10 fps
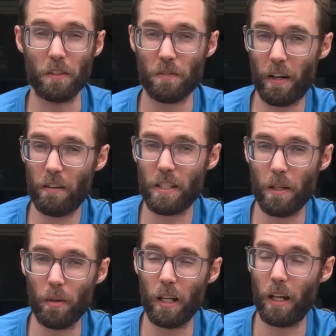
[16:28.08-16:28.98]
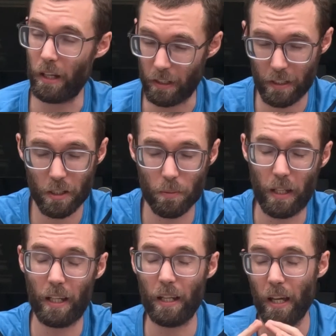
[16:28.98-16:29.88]
feels very similar, at least to
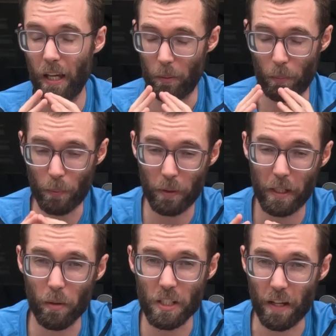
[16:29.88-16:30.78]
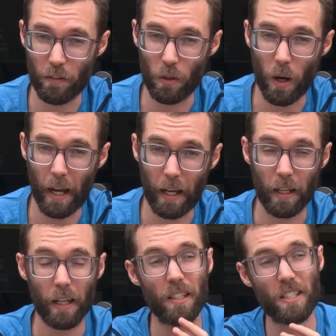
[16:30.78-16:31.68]
me, in pretty much every
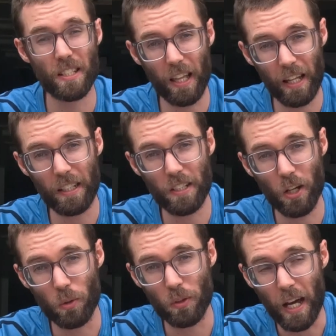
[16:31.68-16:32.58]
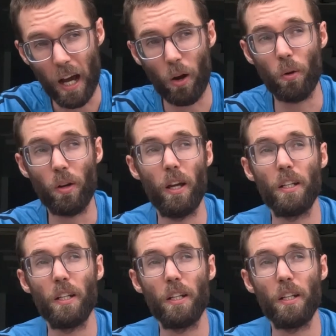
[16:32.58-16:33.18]
way, slightly toned down.